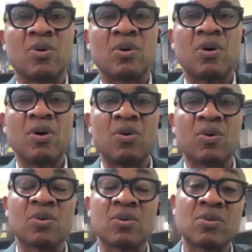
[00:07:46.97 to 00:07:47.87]
Oh,
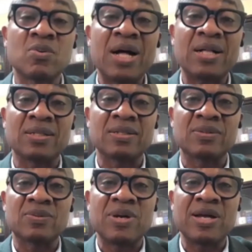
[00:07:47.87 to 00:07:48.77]
well,
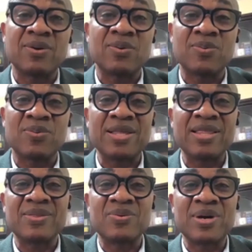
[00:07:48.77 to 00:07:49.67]

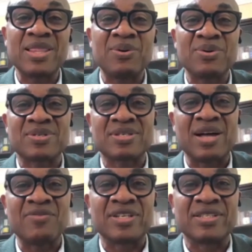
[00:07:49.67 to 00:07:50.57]
when I was
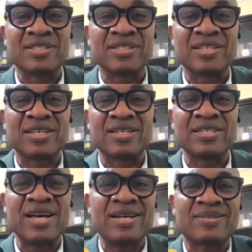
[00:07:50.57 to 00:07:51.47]
serving,
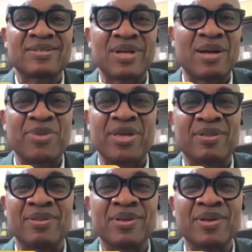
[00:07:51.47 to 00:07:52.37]
yes. I mean,
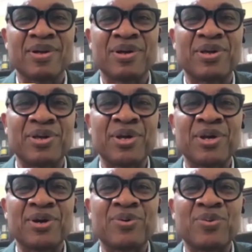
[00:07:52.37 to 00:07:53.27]

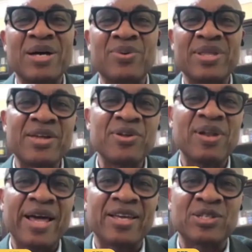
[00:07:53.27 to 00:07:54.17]
whether you
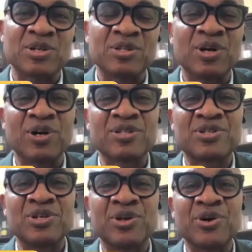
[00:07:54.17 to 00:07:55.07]
like it or not,
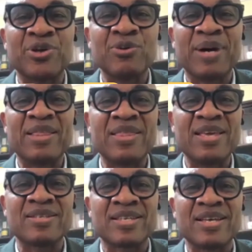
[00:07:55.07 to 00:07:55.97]
human needs
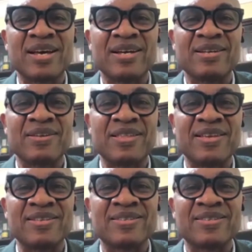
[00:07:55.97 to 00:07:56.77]
is